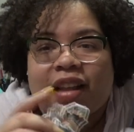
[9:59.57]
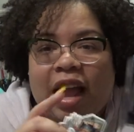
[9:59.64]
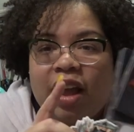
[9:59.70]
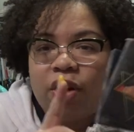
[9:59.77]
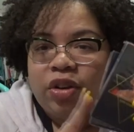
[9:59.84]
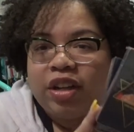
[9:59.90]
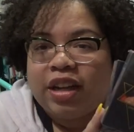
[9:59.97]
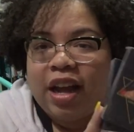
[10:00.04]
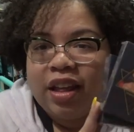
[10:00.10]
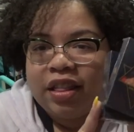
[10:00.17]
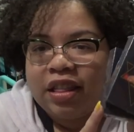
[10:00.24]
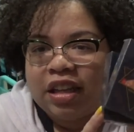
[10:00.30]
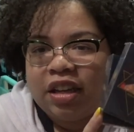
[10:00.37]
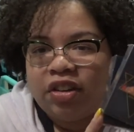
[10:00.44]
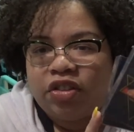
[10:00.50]
I only
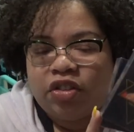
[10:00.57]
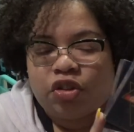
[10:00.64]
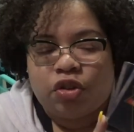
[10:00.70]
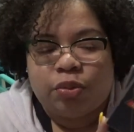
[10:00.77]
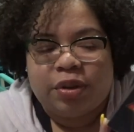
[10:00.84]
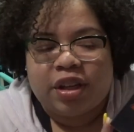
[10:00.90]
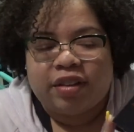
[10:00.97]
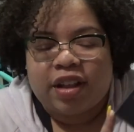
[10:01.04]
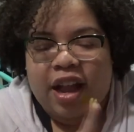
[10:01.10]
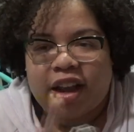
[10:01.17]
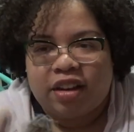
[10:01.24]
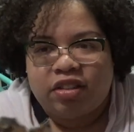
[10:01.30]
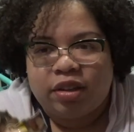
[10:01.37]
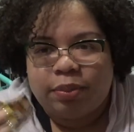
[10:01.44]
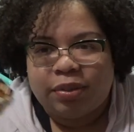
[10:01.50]
got these two because I
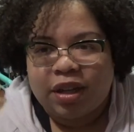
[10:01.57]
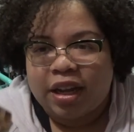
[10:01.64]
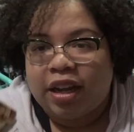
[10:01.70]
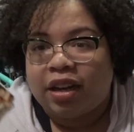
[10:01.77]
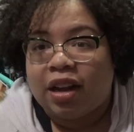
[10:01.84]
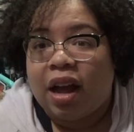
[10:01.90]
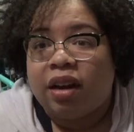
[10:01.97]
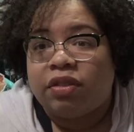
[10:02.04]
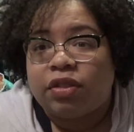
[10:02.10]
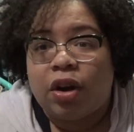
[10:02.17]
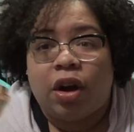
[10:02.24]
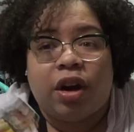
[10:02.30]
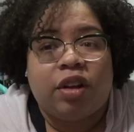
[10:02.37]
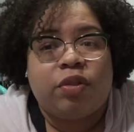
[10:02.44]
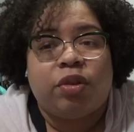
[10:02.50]
actually play a lot of
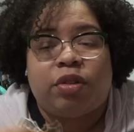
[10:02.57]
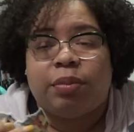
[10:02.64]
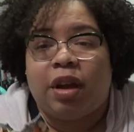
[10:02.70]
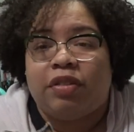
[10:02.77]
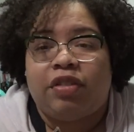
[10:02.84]
cards with my